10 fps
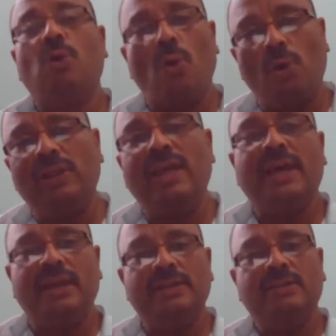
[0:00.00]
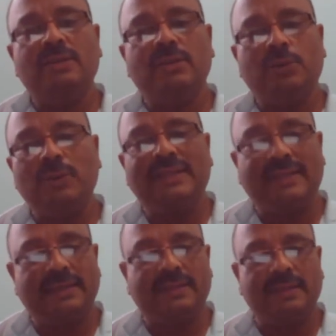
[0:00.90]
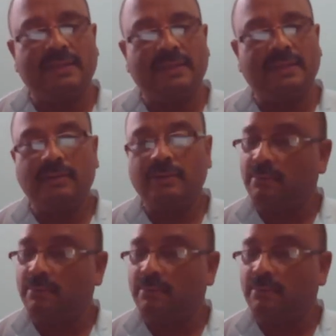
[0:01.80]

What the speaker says: all there is to existence.